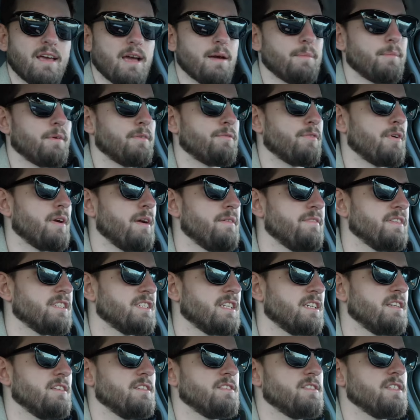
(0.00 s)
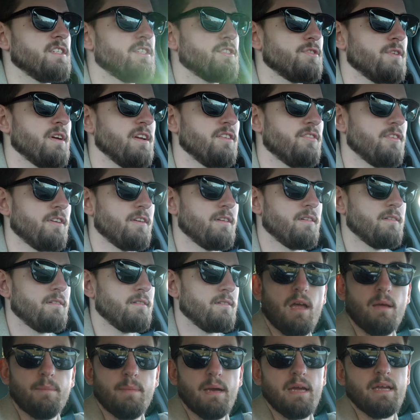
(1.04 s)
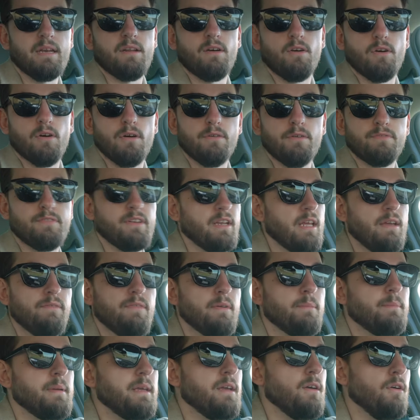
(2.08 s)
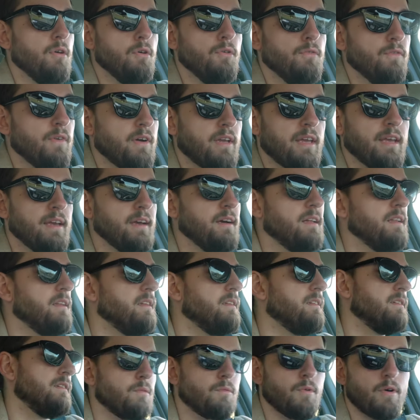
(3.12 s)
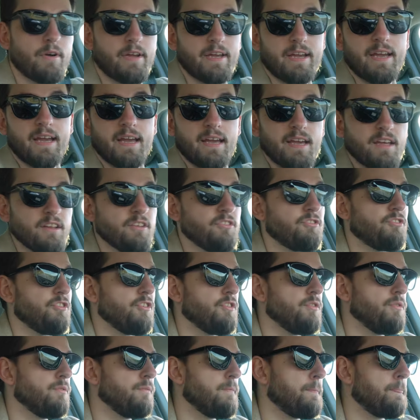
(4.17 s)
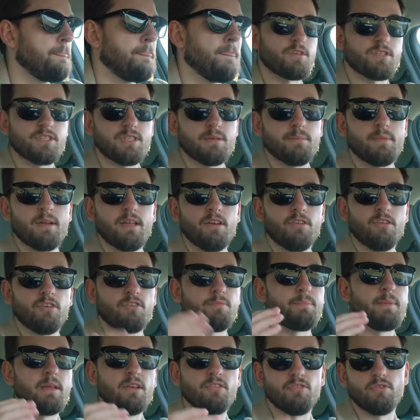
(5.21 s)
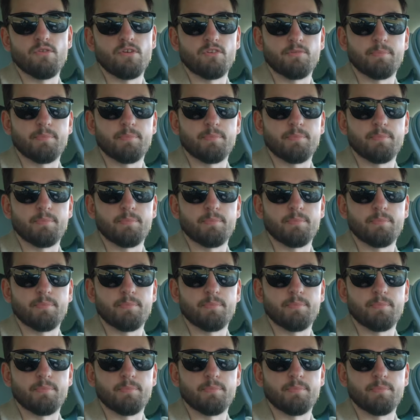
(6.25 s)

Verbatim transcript: camera for every single situation, might often even be overkill, working against you, or simply just be too